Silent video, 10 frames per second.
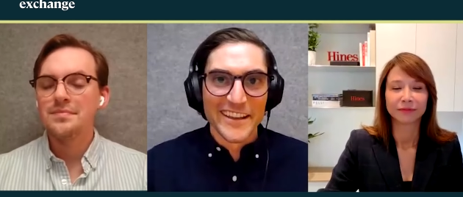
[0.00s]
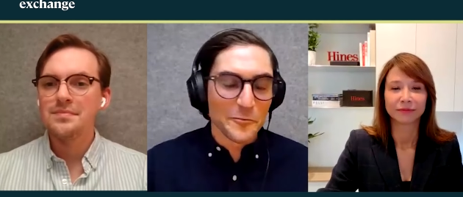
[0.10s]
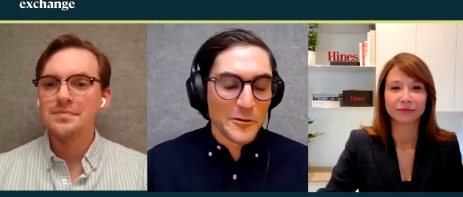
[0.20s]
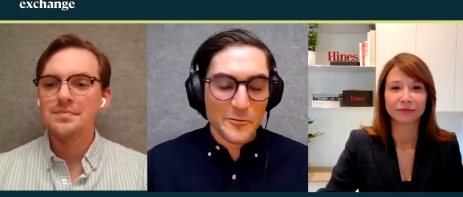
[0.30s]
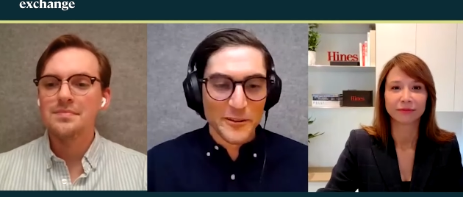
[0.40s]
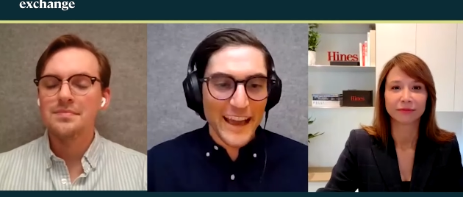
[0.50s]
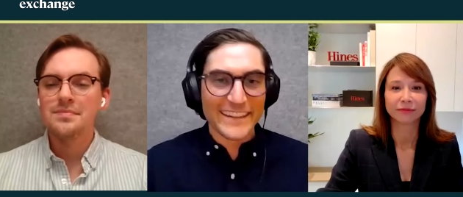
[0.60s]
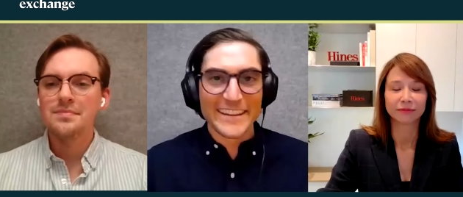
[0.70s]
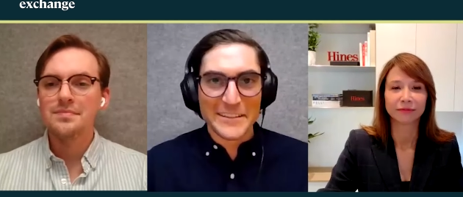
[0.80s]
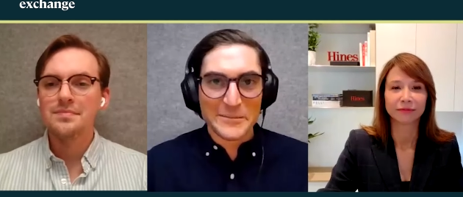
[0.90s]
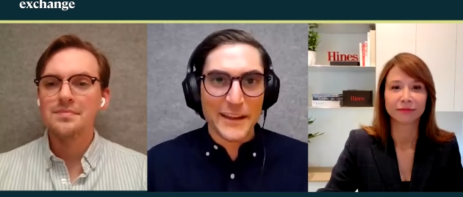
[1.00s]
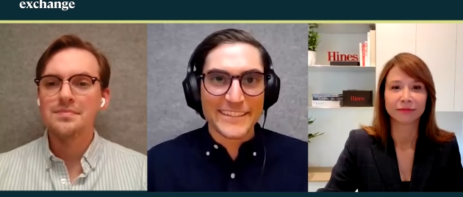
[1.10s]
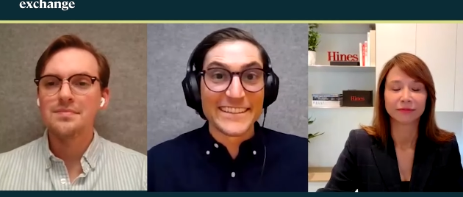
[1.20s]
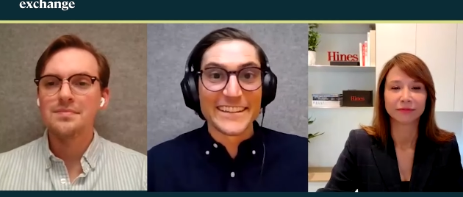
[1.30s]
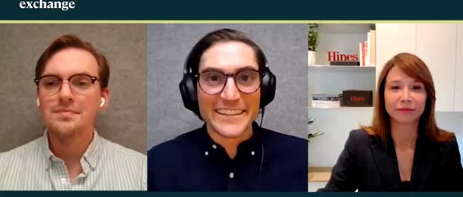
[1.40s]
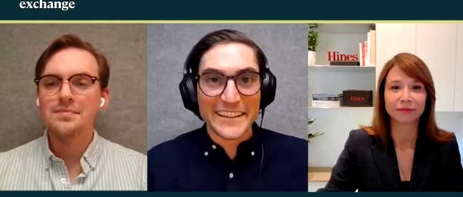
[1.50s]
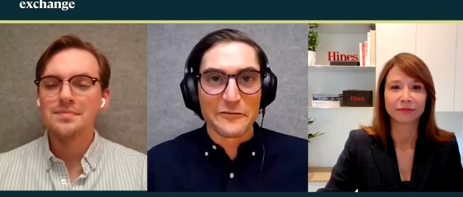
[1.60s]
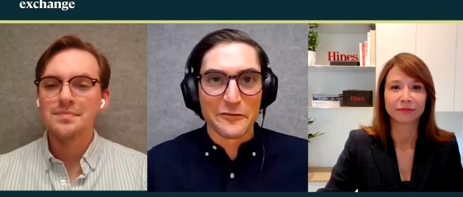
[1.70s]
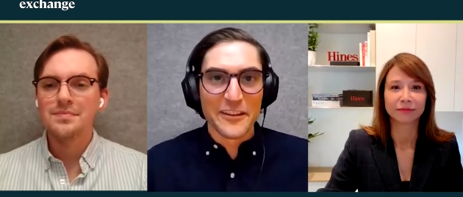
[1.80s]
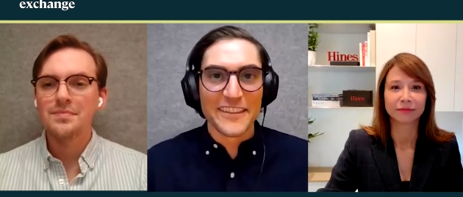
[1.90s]
Speaker 1: we were not expected to
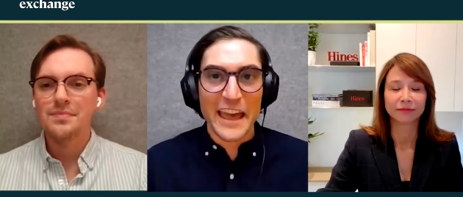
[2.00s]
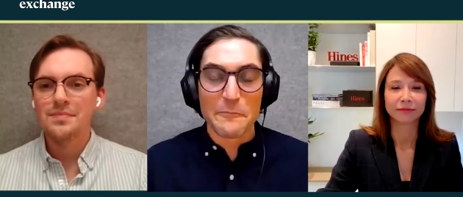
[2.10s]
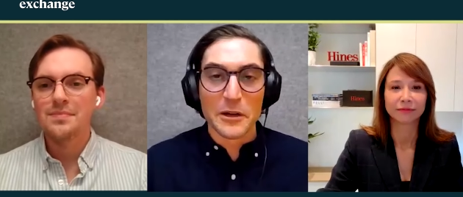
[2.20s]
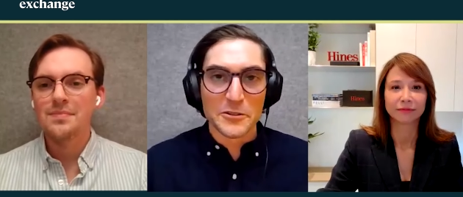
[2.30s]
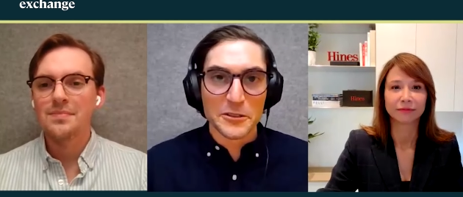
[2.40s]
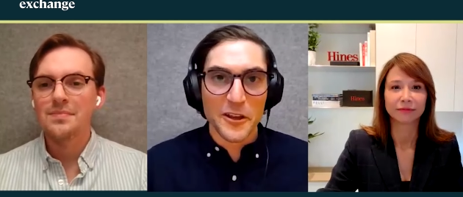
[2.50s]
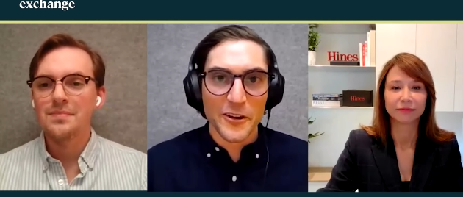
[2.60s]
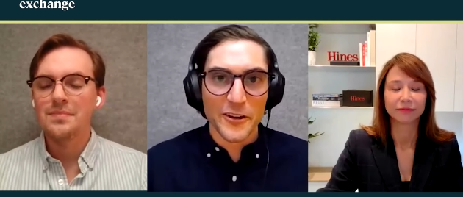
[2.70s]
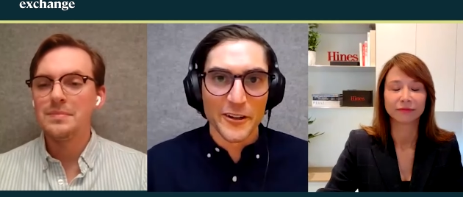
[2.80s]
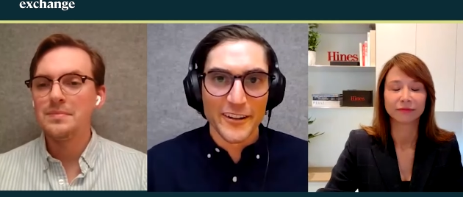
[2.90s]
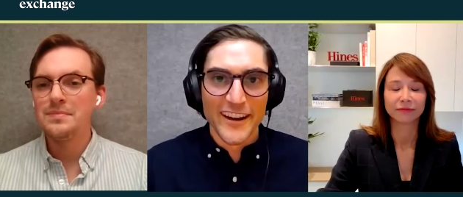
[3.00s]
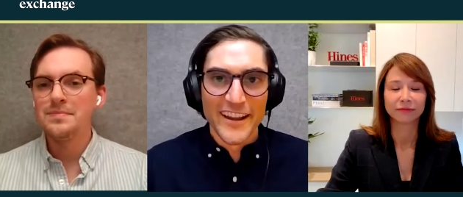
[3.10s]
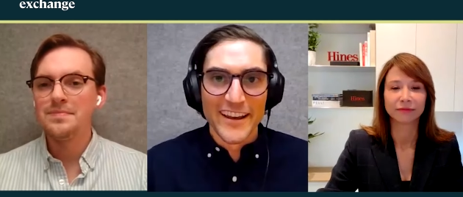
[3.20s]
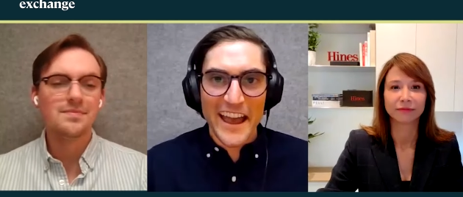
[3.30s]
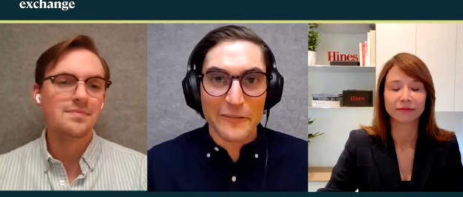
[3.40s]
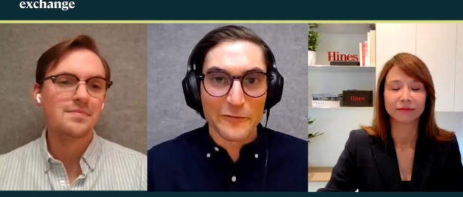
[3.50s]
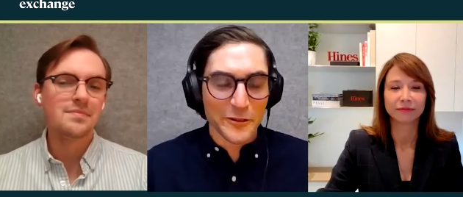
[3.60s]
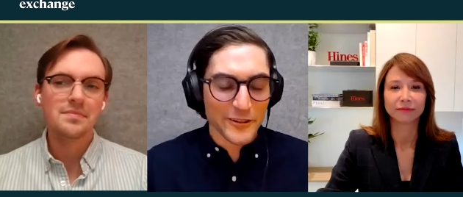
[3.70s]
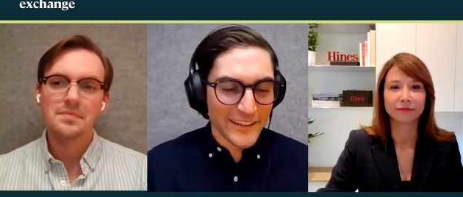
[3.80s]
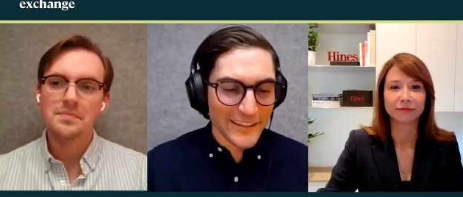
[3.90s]
live that much longer
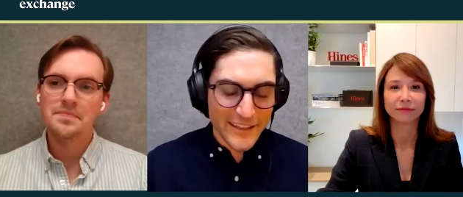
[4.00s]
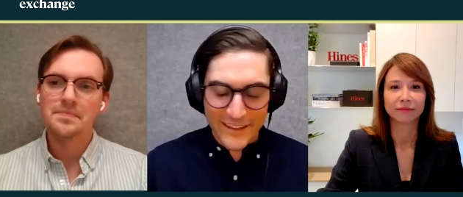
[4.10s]
after. And